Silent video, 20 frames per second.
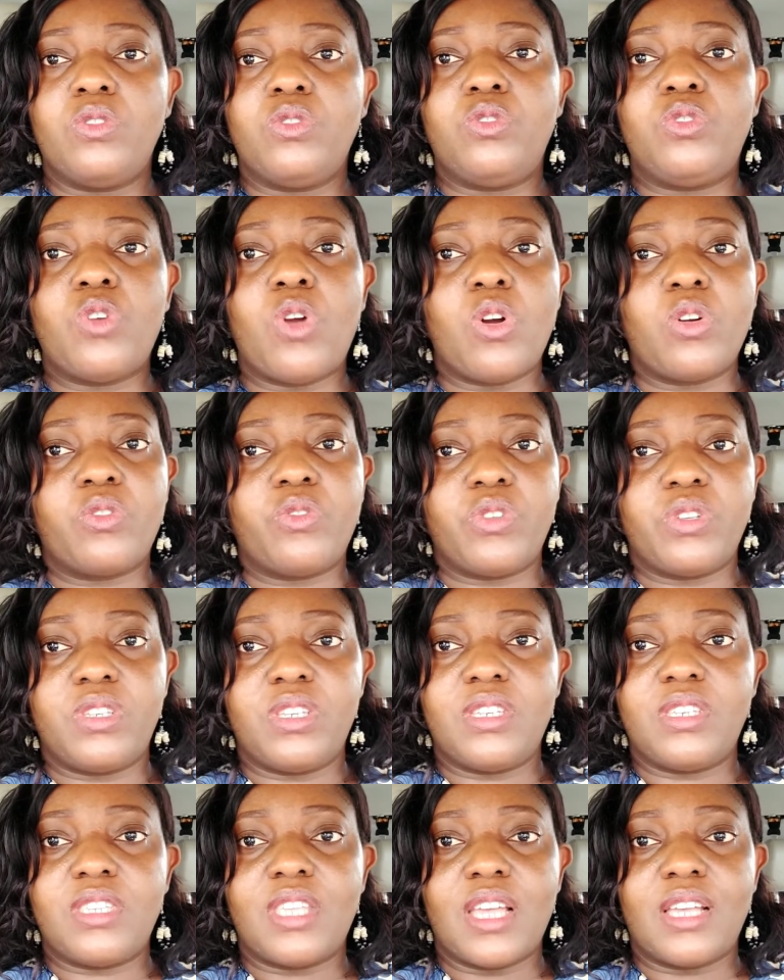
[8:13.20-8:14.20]
drug
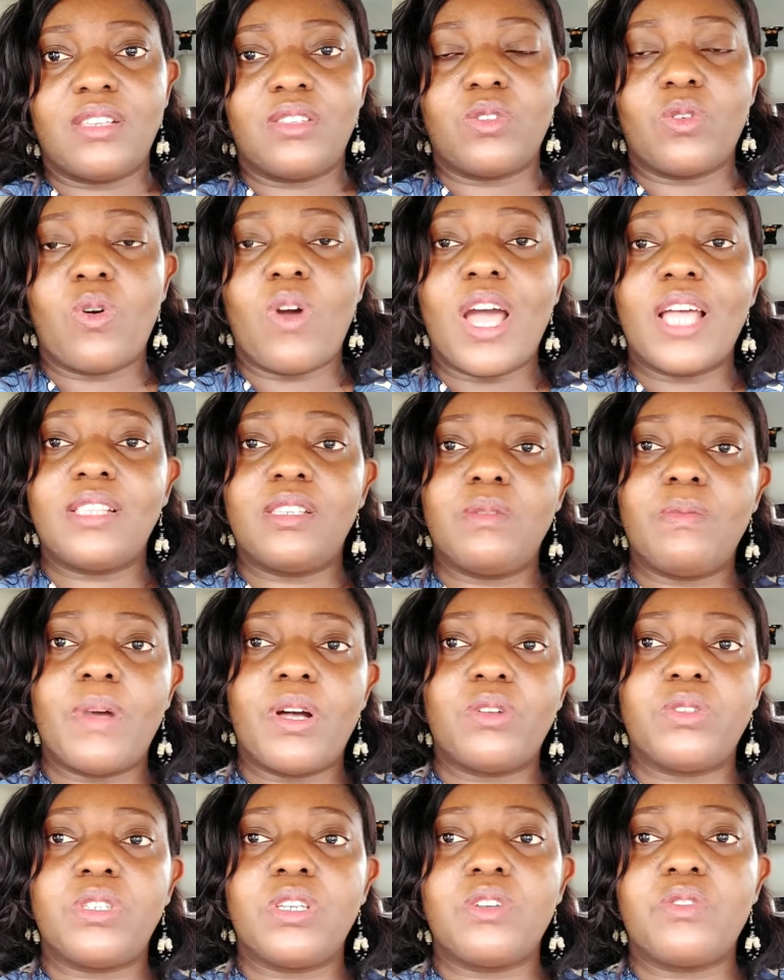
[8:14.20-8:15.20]
resistance or
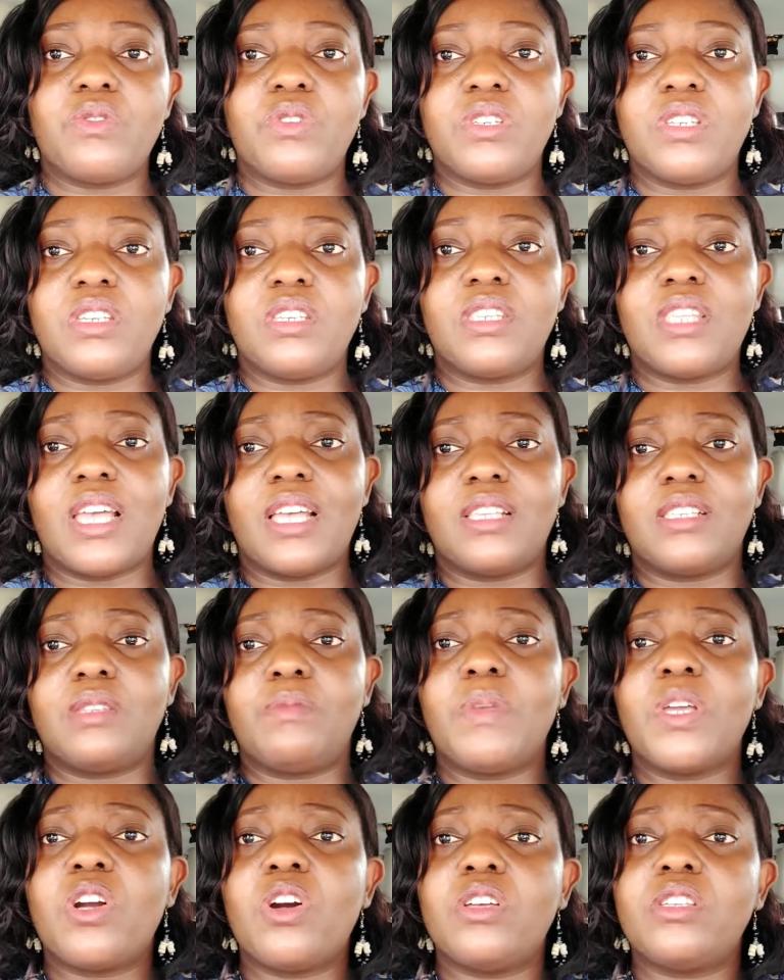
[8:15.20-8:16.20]
antibiotic resistance,
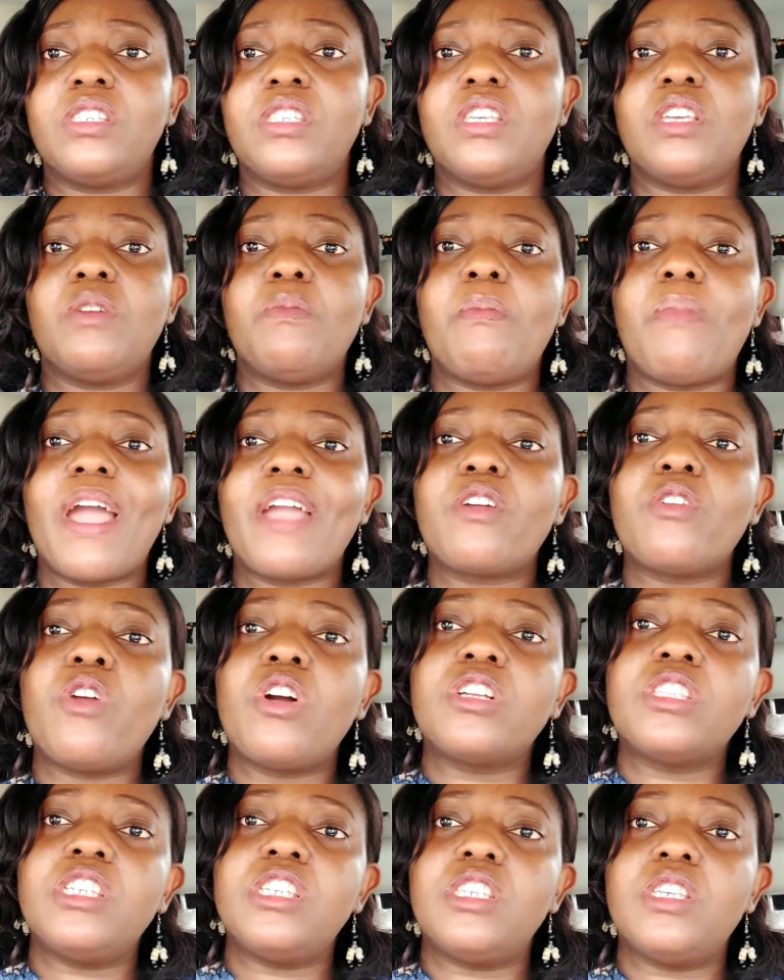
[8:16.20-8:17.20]
because the
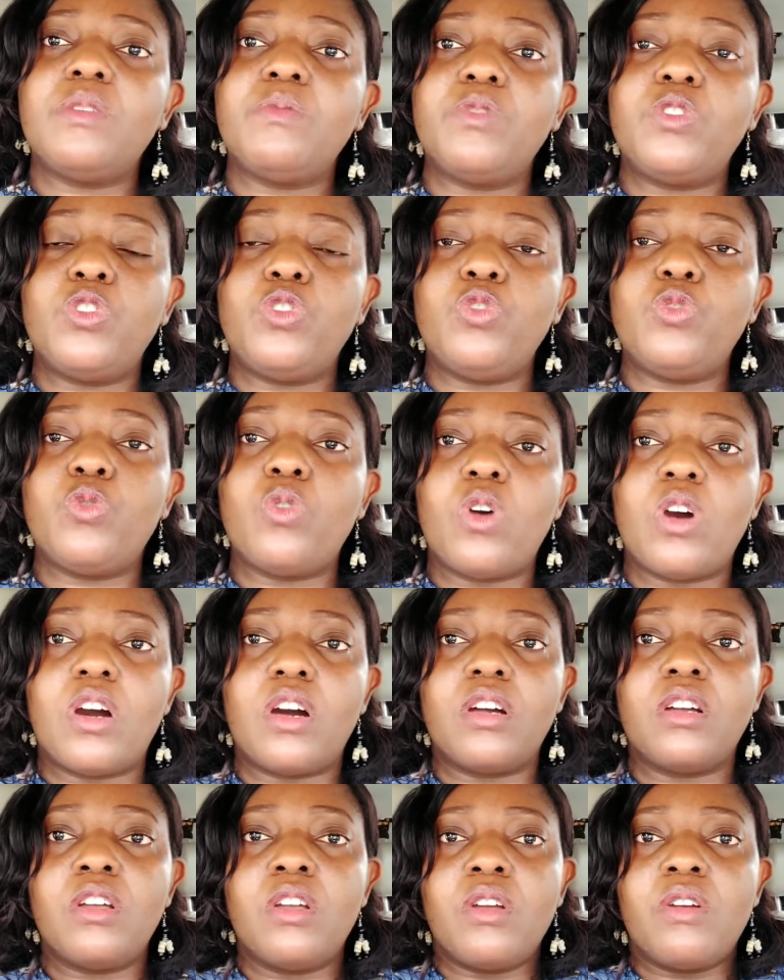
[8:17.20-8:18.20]
microorganisms you
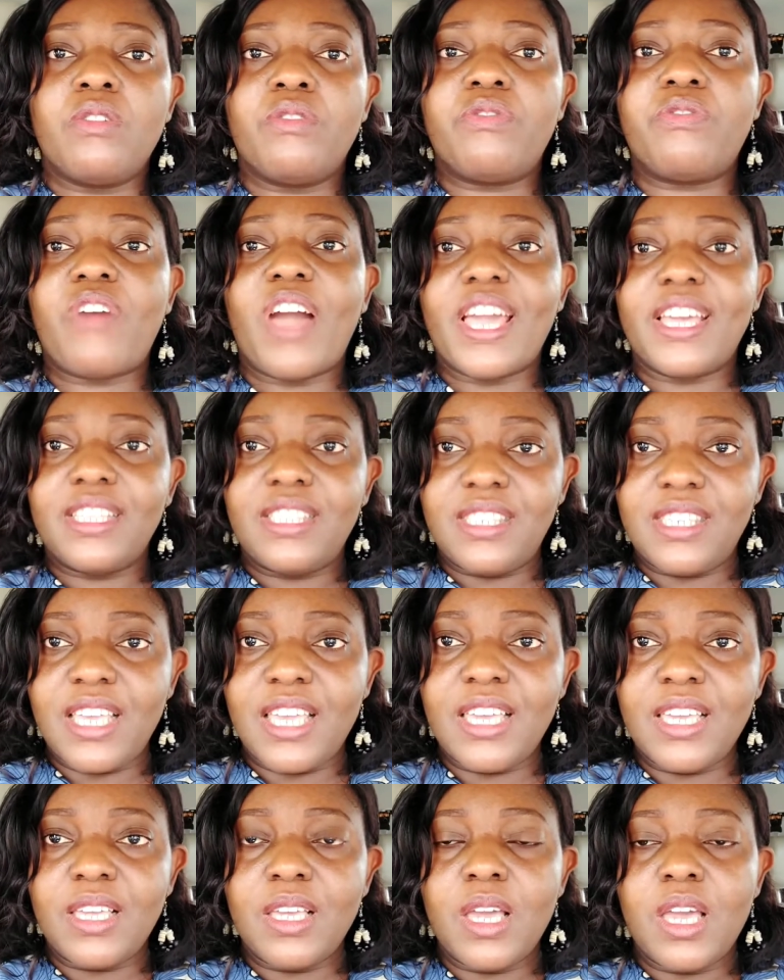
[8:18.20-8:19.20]
are
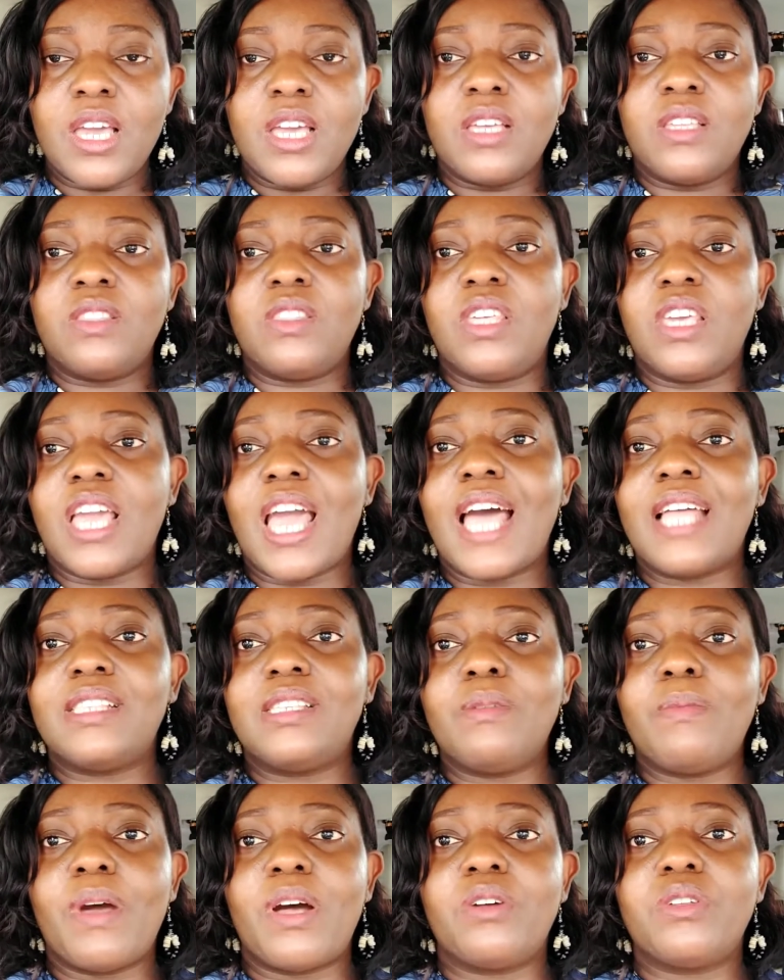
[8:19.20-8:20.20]
fighting the
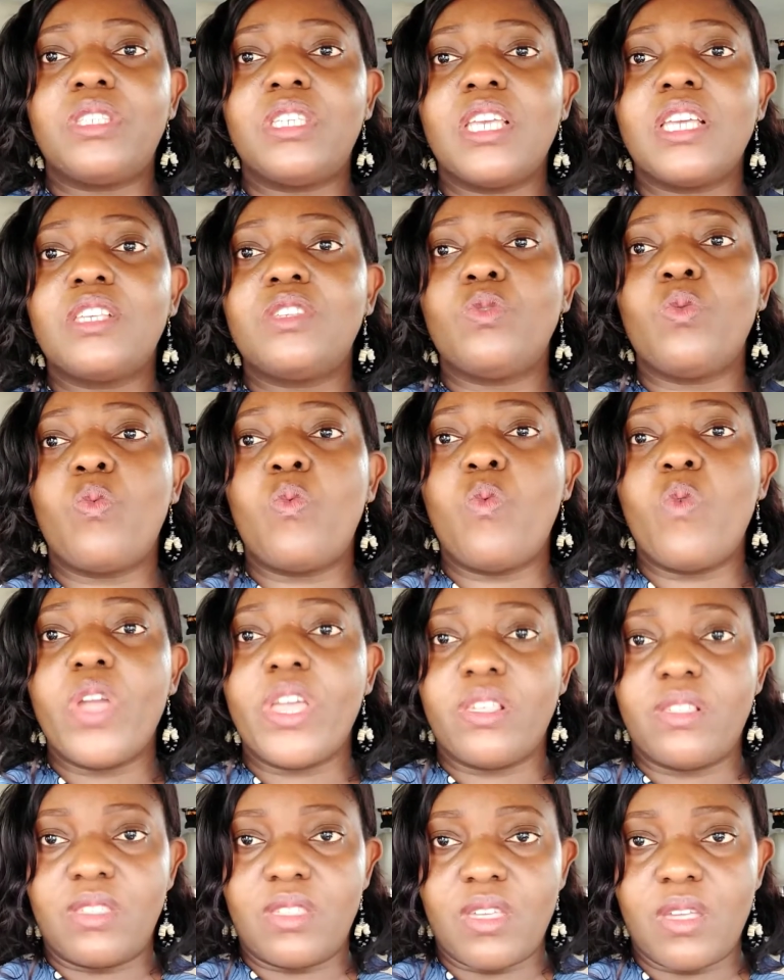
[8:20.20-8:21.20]
antibiotics
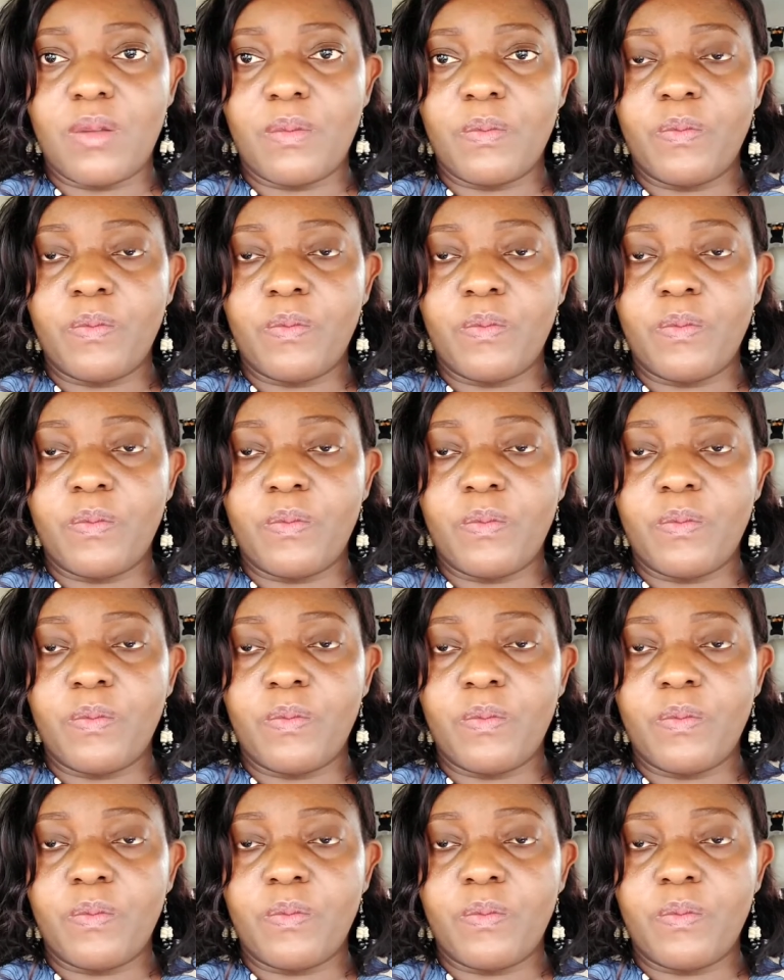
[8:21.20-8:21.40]
with